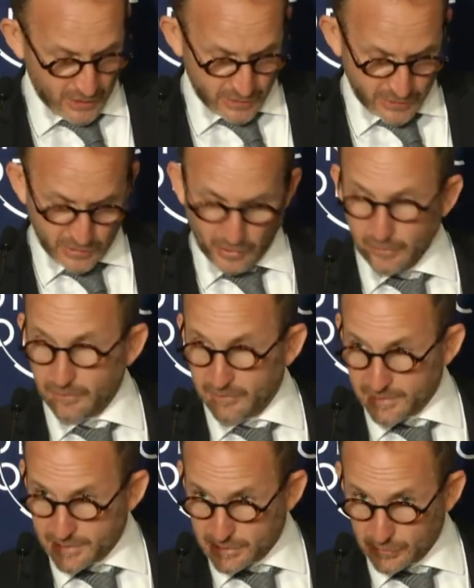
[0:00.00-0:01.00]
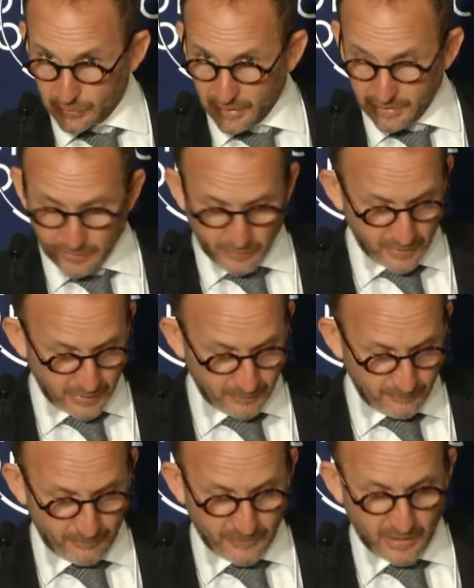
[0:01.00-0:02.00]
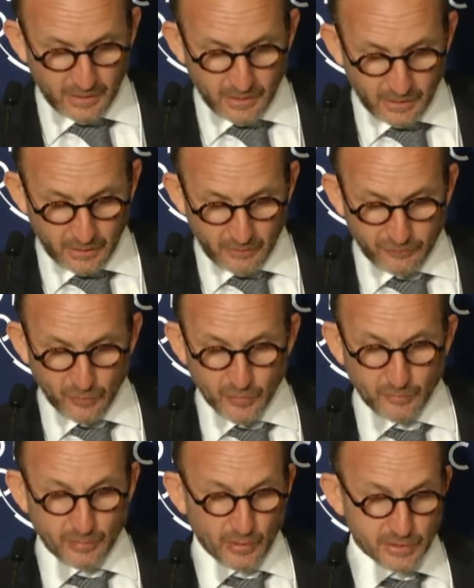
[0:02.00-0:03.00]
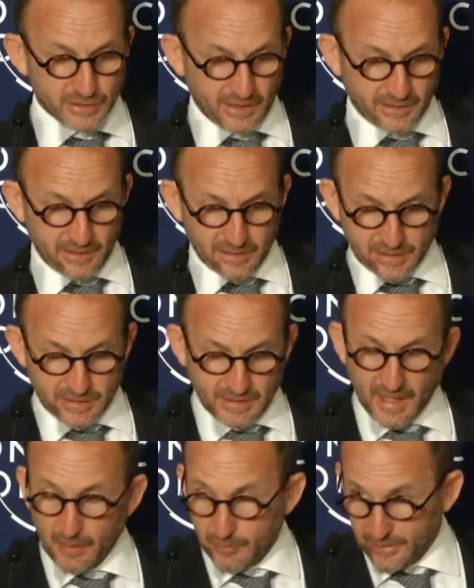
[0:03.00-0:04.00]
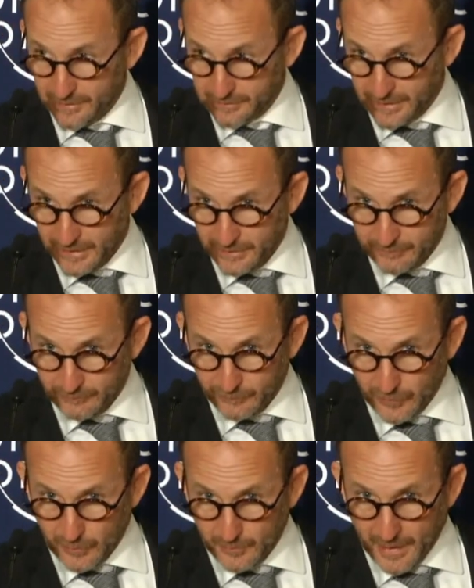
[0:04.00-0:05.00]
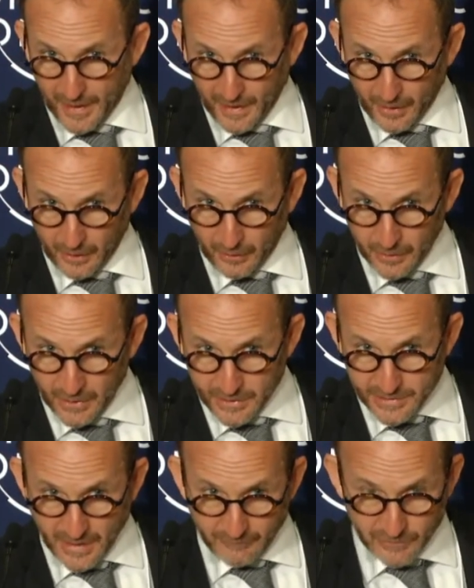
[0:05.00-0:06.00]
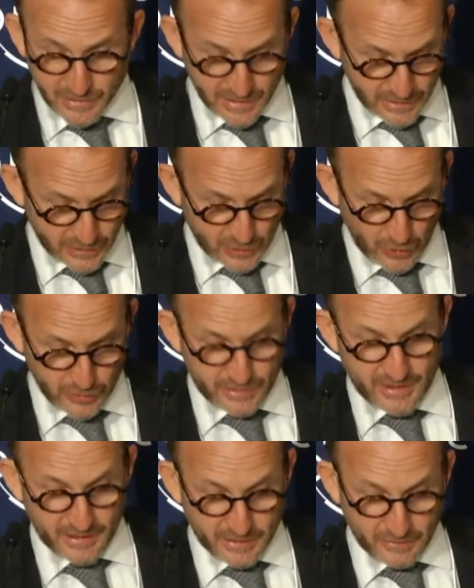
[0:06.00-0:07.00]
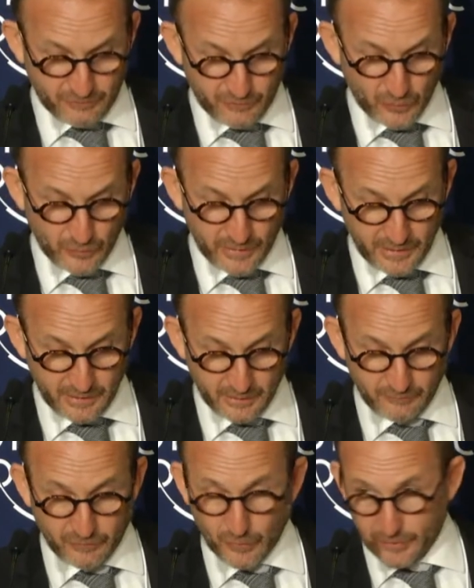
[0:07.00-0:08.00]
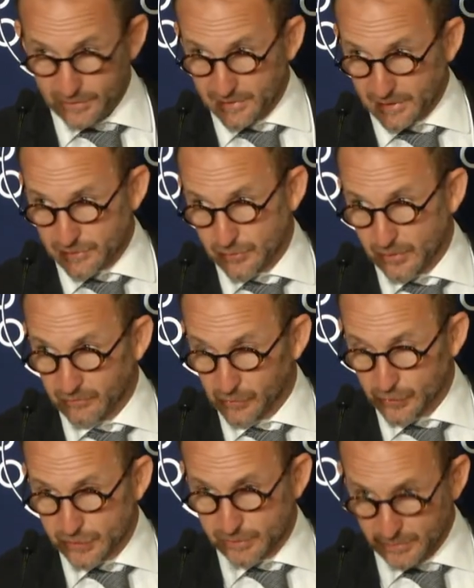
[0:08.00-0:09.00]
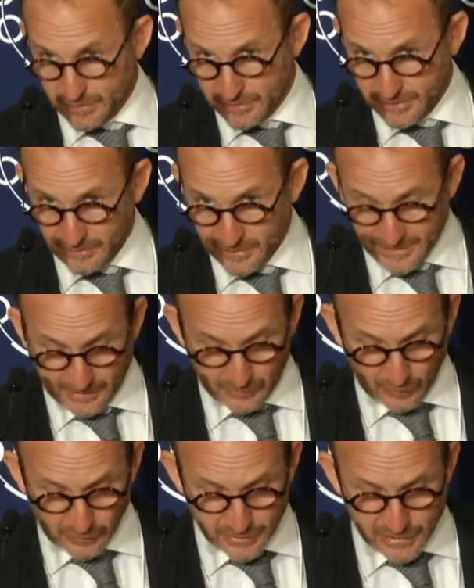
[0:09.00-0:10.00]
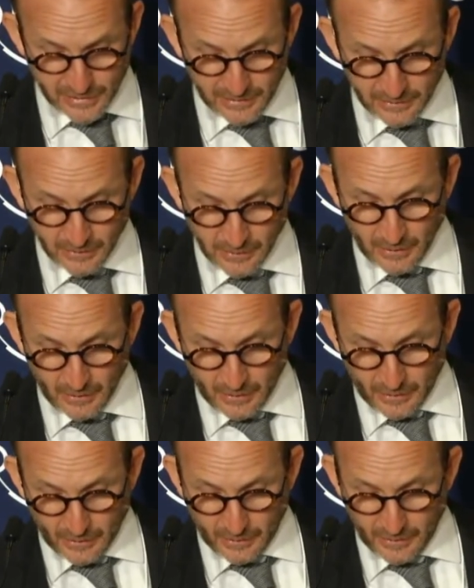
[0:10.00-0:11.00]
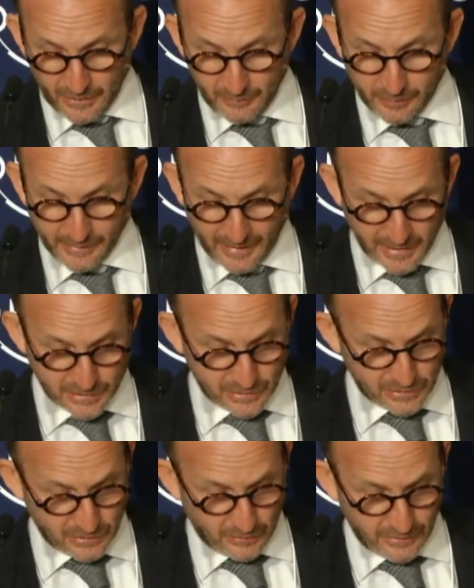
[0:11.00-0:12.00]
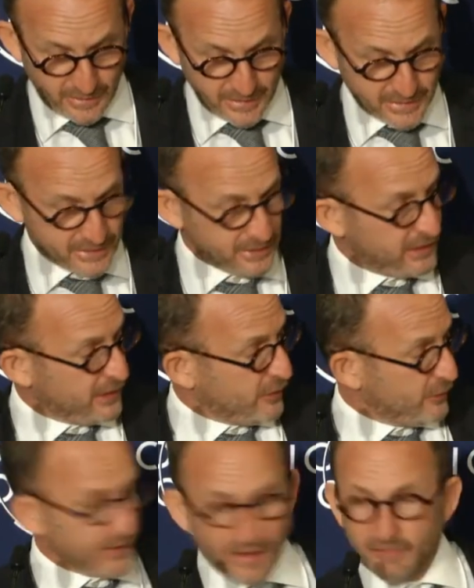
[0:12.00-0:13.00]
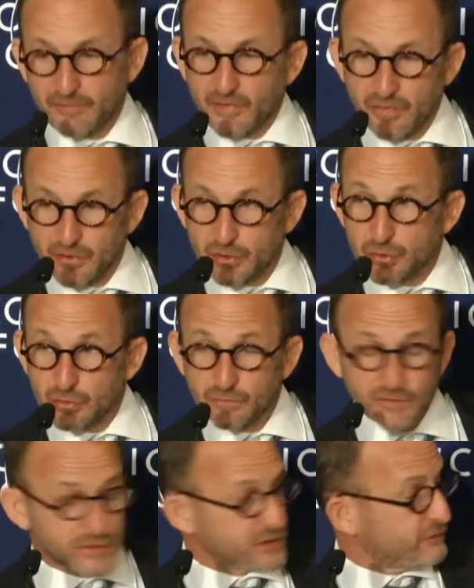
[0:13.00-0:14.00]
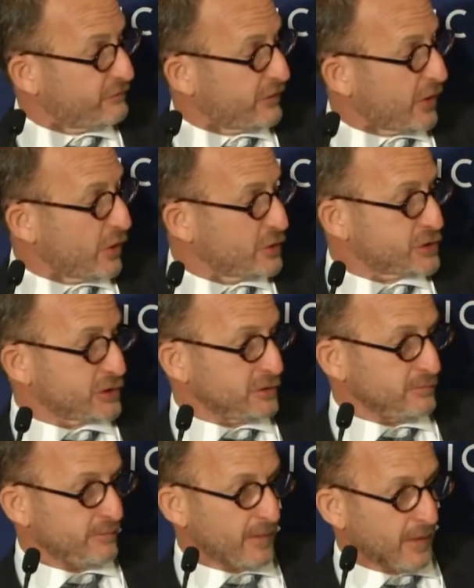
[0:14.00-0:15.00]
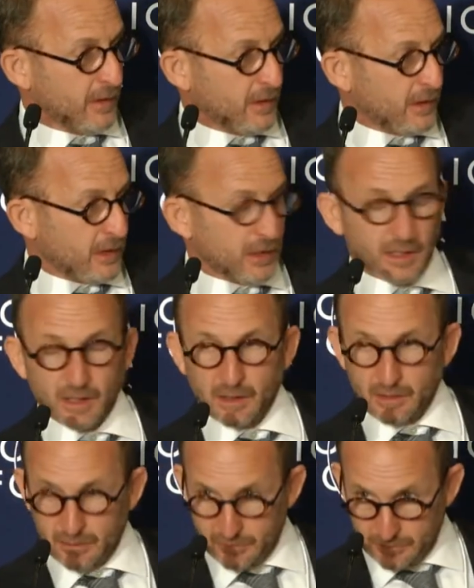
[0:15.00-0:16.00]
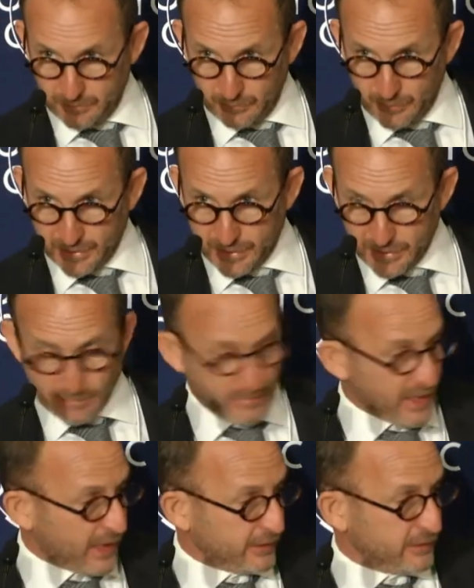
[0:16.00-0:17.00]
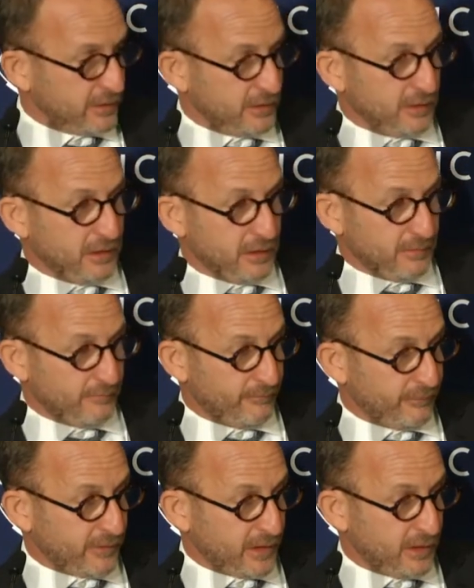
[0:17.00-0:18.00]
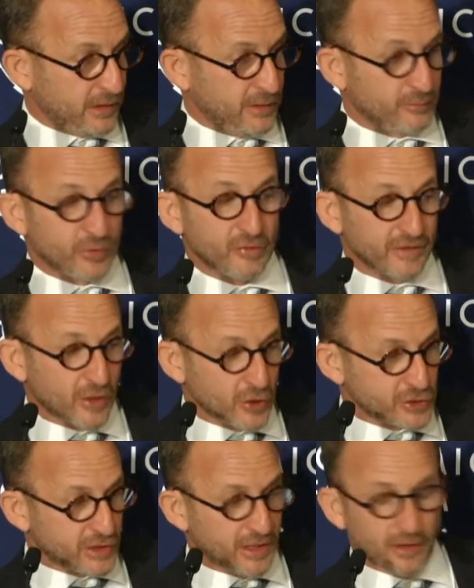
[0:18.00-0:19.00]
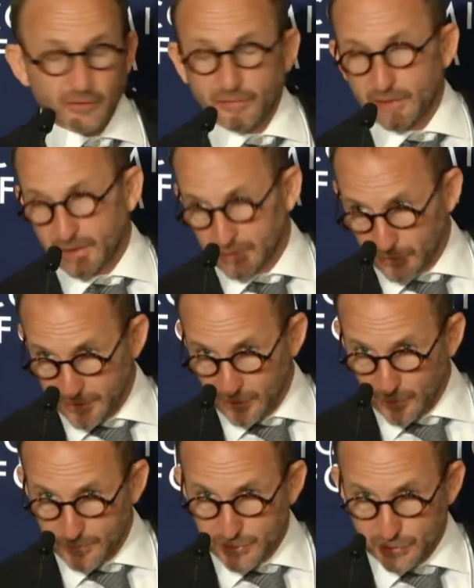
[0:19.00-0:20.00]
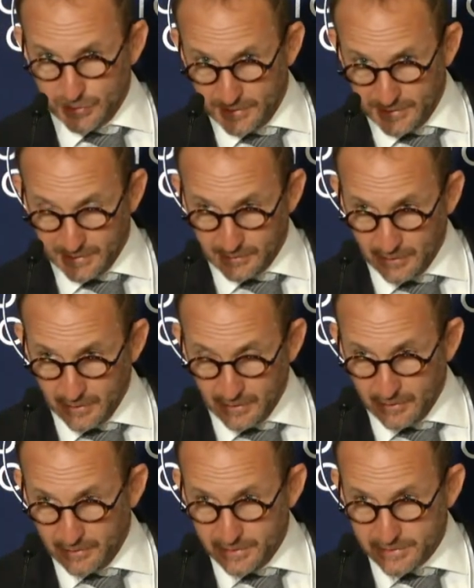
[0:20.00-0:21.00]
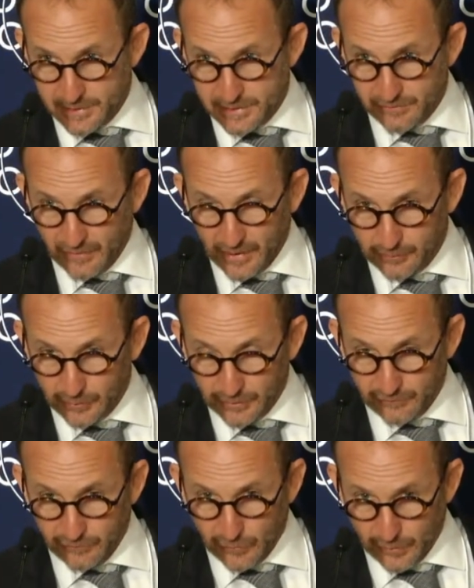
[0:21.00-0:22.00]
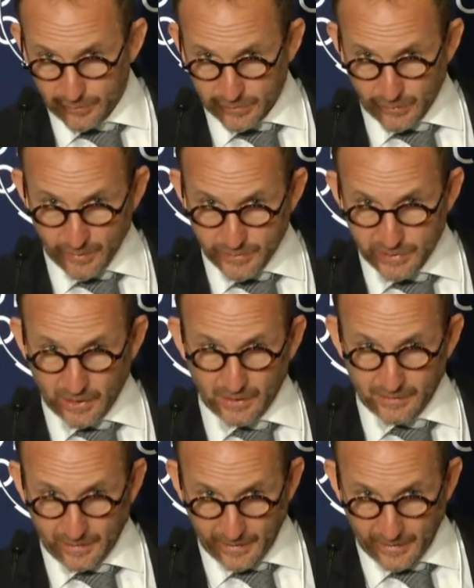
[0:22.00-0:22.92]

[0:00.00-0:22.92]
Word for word: So this is all under um, uh, a forum project that's now being led from our San Francisco Center for the Fourth Industrial Revolution because there are technology uh, implications on this. We have the new vision for ocean, uh, which is about uh, uh, improving ocean health and unlocking opportunity. And this is available on the forum's website.